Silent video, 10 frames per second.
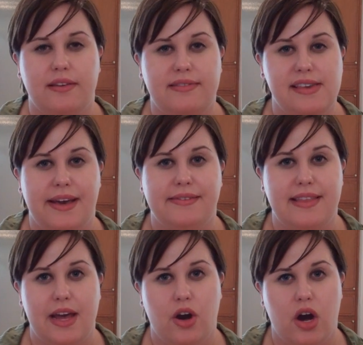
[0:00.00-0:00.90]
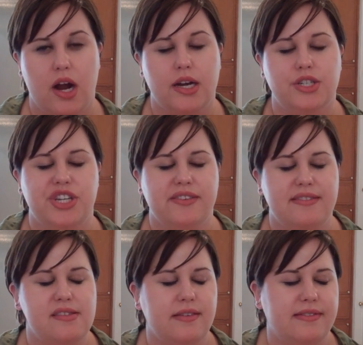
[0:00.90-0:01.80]
just as they are,
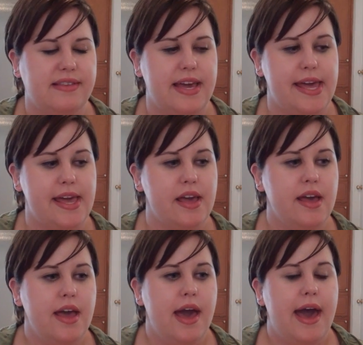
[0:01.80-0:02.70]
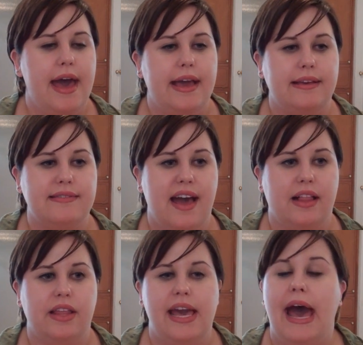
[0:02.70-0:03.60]
just to see
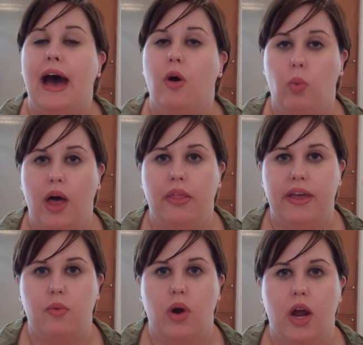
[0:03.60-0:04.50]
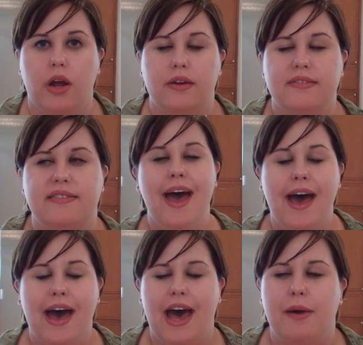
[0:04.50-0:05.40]
exactly how well they work. So
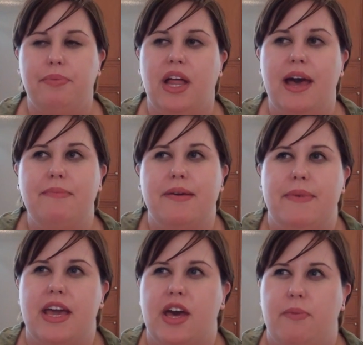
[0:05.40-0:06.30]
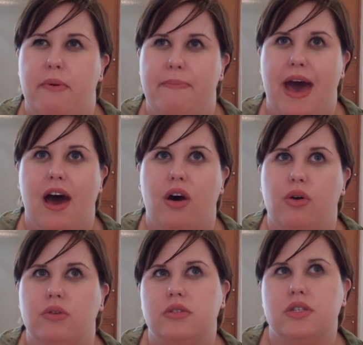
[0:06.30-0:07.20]
I applied my makeup
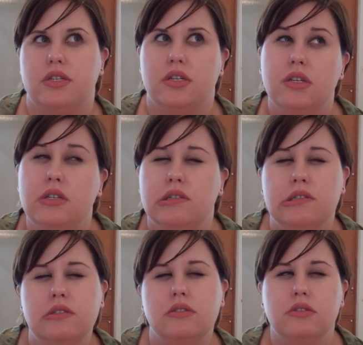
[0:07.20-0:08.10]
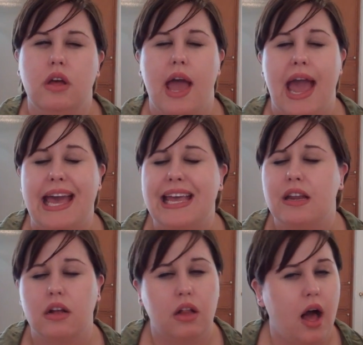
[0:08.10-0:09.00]
about
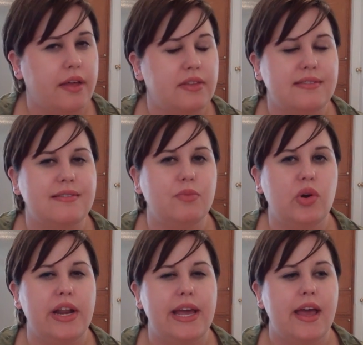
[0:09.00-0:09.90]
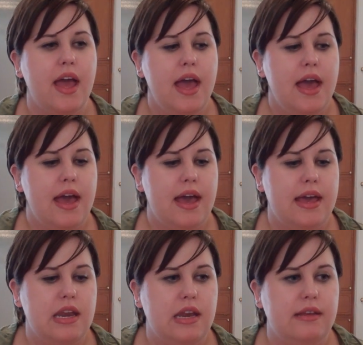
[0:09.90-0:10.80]
8 o'clock this morning,
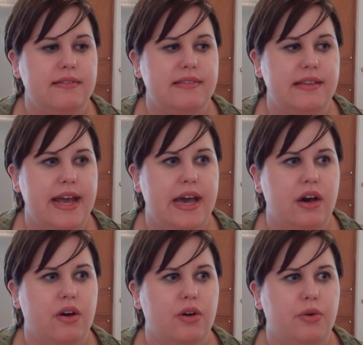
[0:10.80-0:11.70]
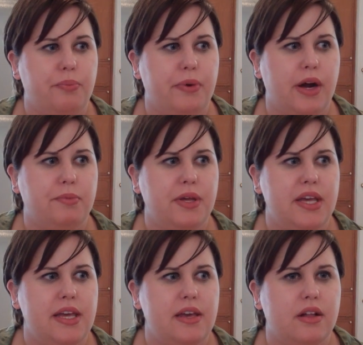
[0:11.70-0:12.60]
and it is now
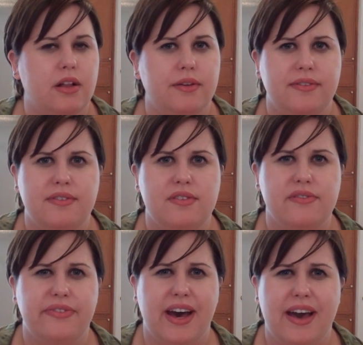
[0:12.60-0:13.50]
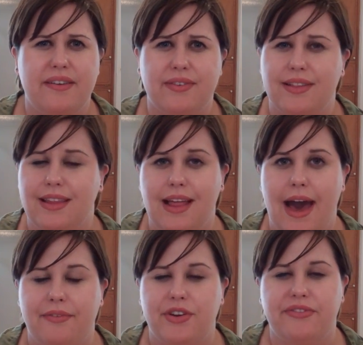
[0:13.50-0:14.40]
probably close to 5 or a little
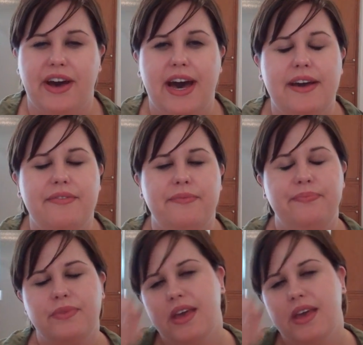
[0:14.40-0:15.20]
after 5.